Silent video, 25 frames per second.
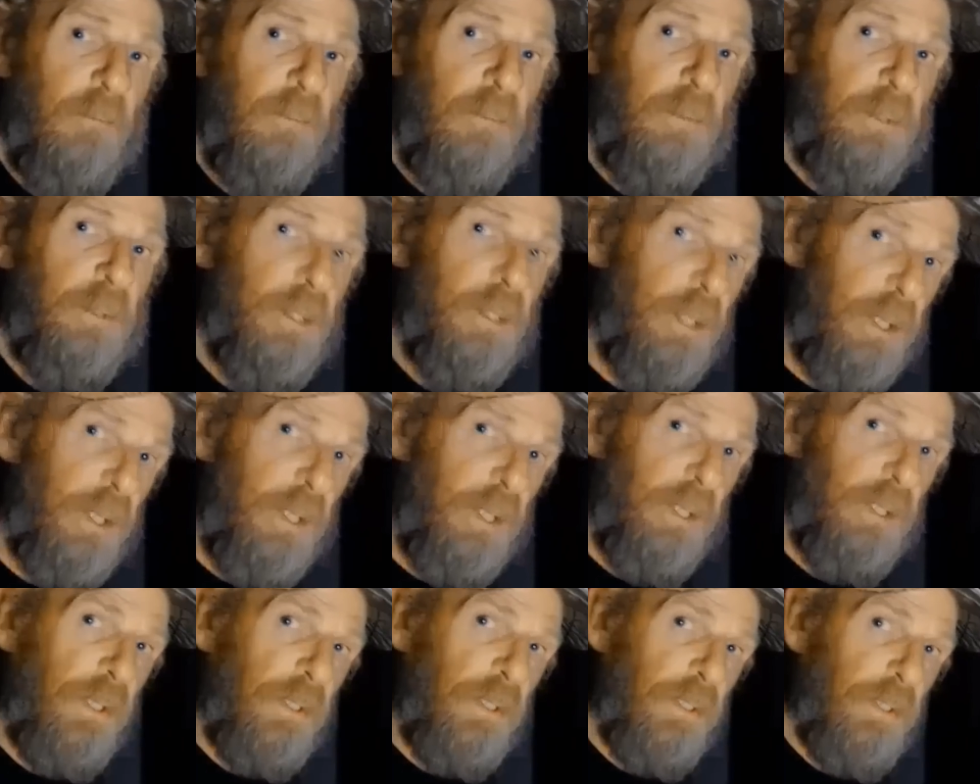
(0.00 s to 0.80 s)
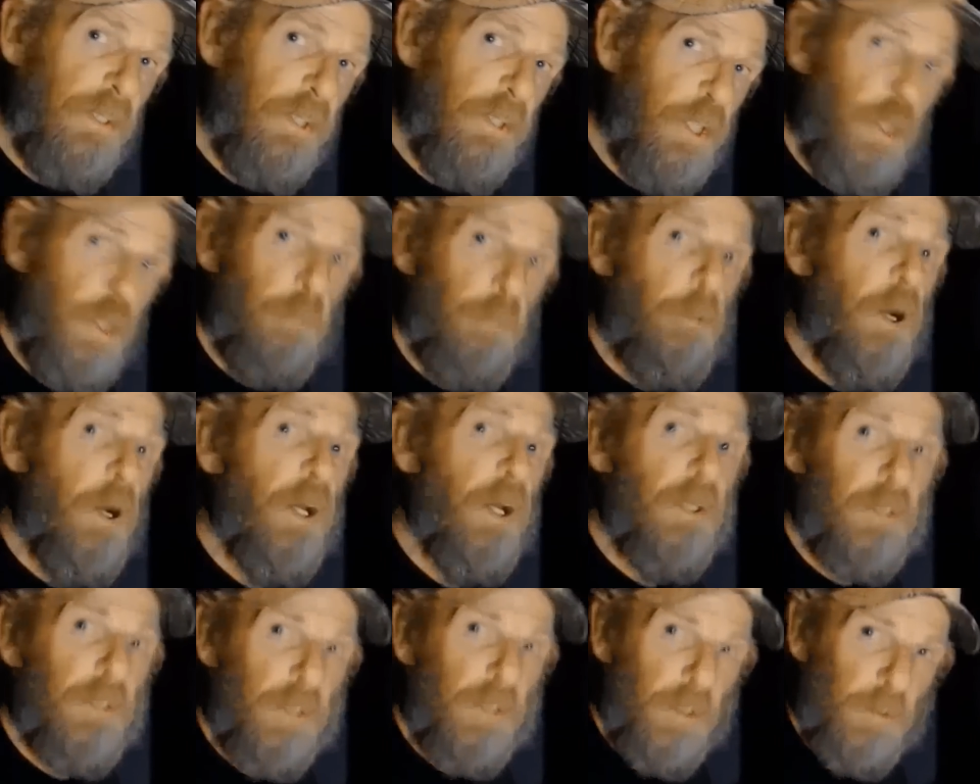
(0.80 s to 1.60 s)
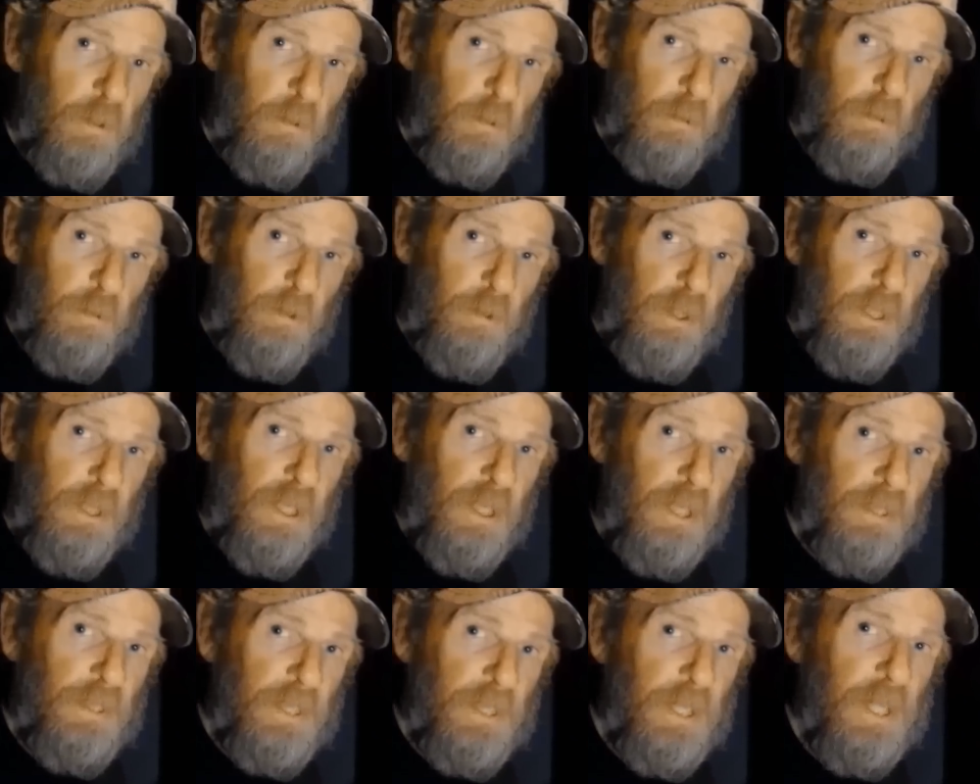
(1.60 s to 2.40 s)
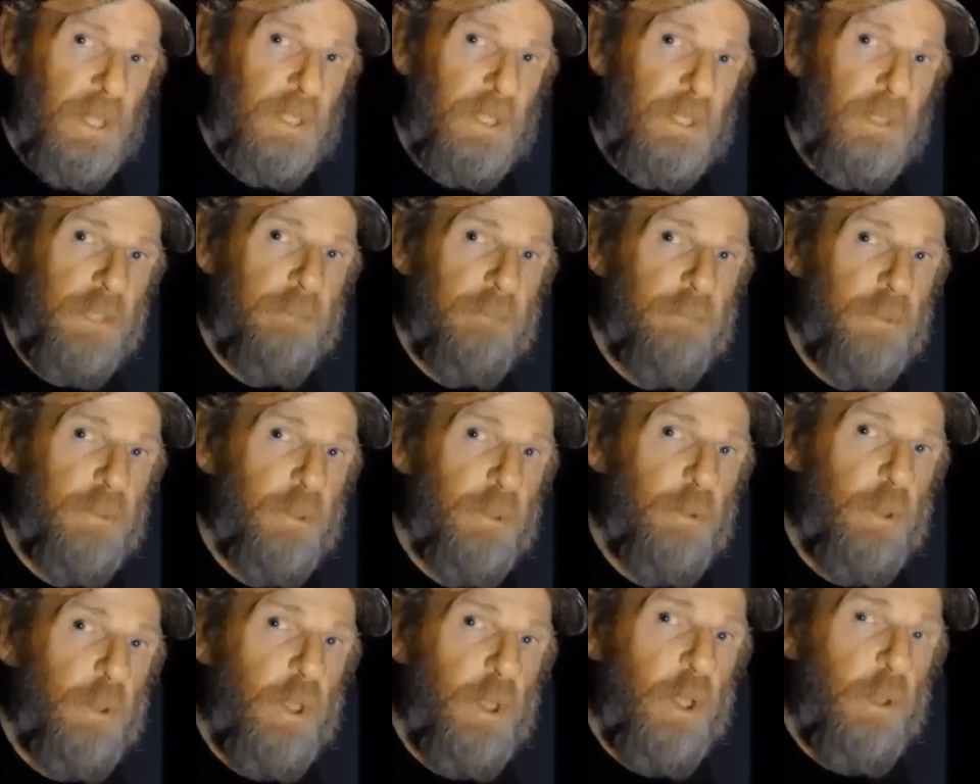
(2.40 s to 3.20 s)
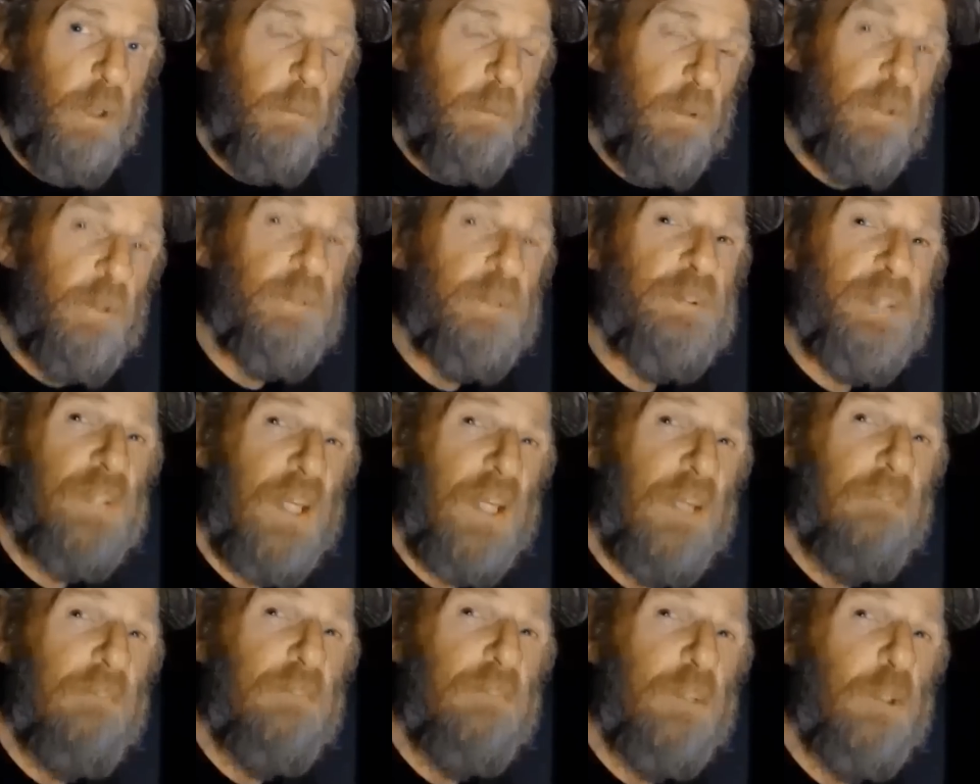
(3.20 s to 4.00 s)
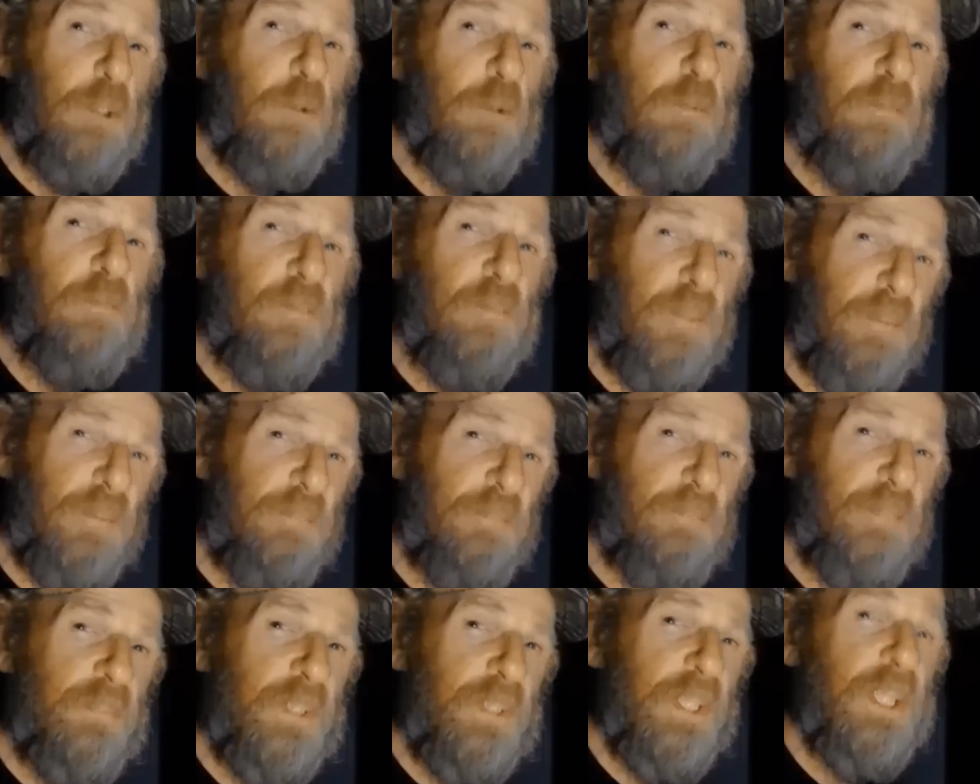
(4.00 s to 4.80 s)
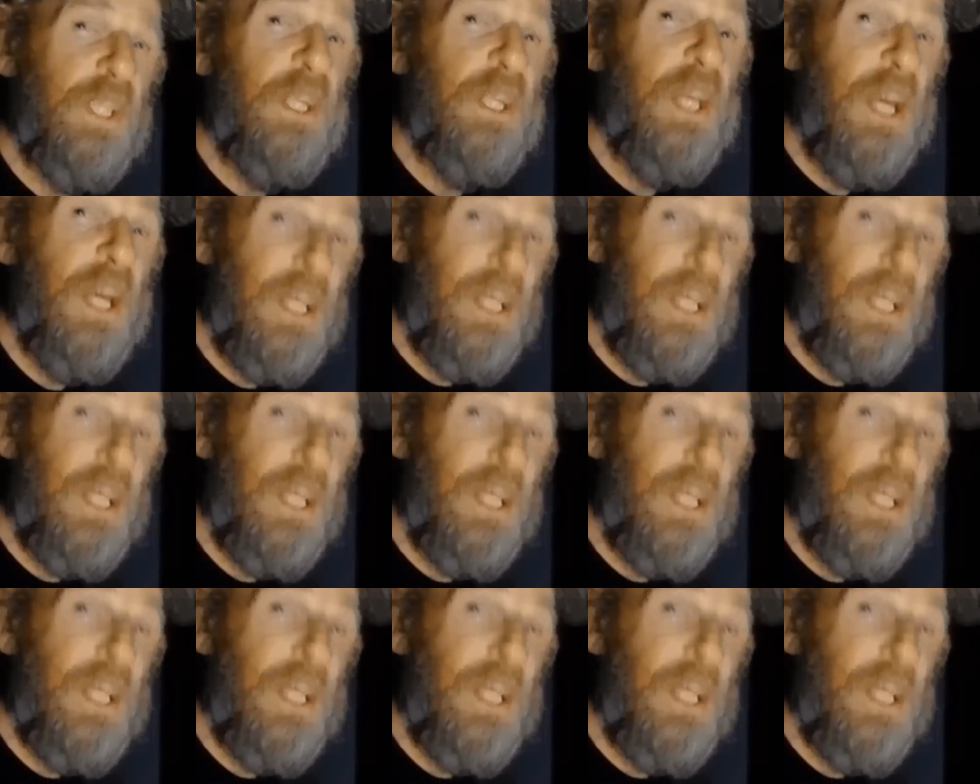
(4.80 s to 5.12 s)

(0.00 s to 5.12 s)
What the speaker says: the coupon code that I give you will save you $50.